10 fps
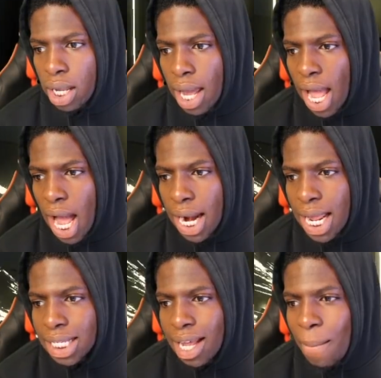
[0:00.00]
EA. I
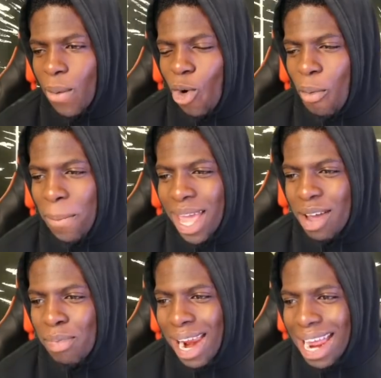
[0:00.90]
need some more
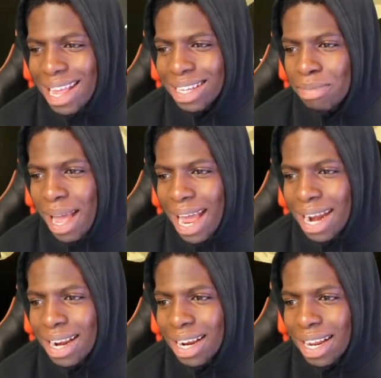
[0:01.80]
big players,
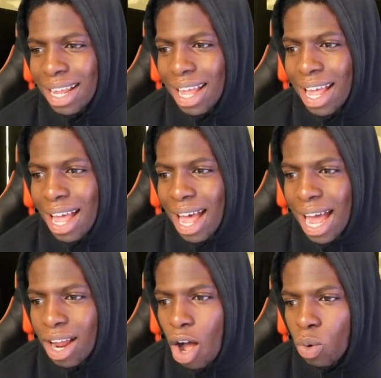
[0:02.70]
man.
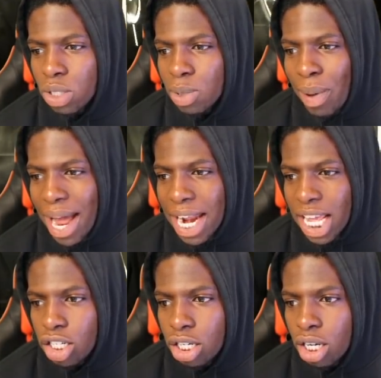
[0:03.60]
And, oh,
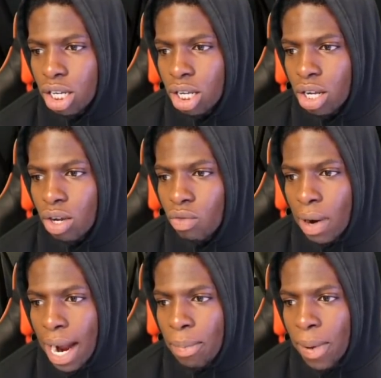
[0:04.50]
Spanish.
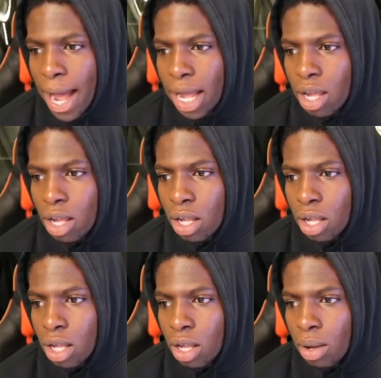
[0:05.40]
Right back.
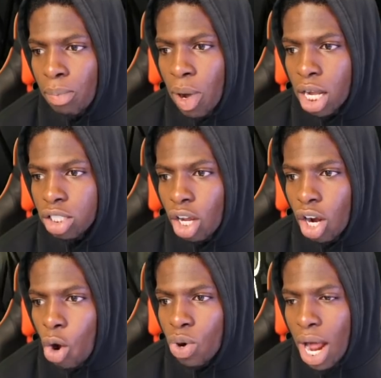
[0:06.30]

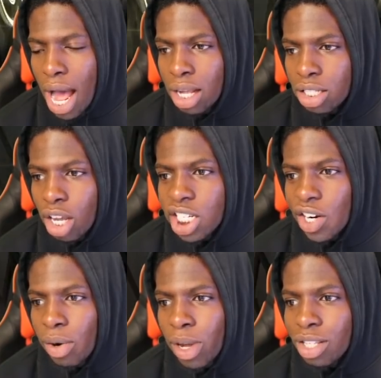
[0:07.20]
Barcelona. Sergi
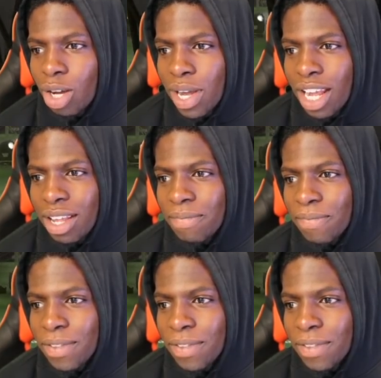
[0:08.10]
Roberto in it.